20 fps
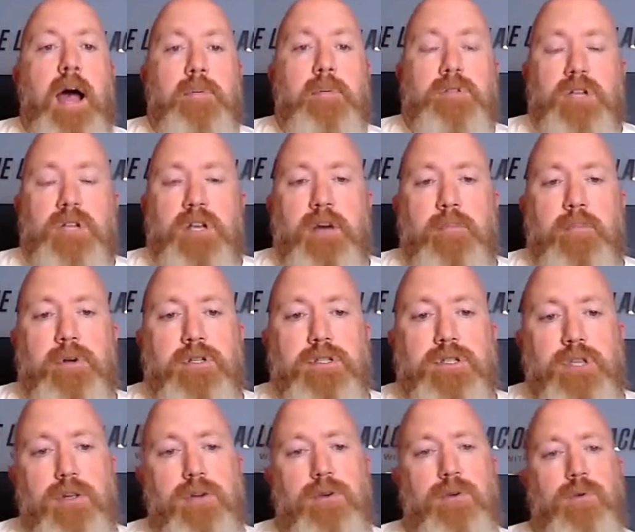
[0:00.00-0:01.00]
Option number
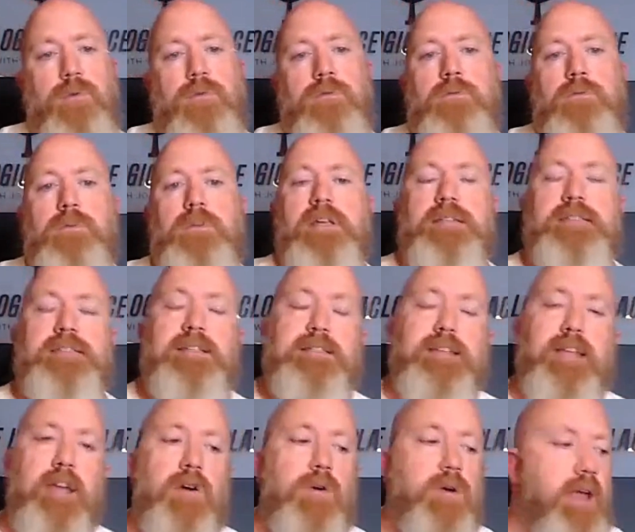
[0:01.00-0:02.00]
two is to
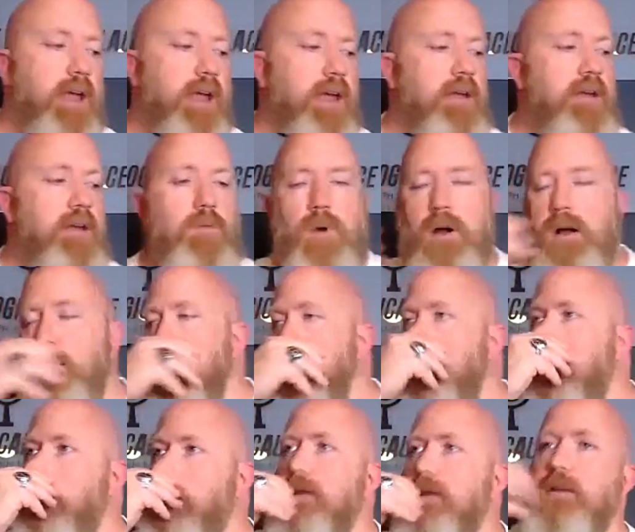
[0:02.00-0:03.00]
say, okay,
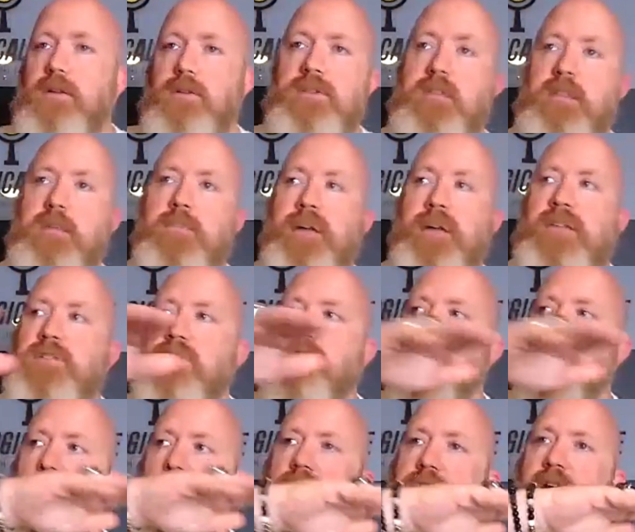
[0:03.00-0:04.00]
well, using the pest
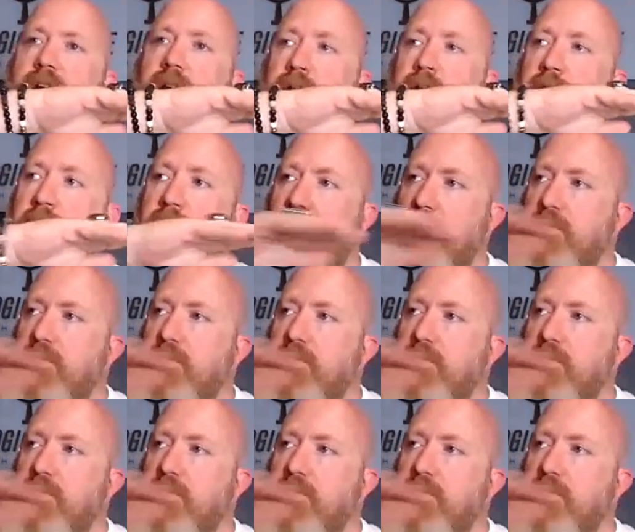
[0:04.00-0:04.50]
control thing,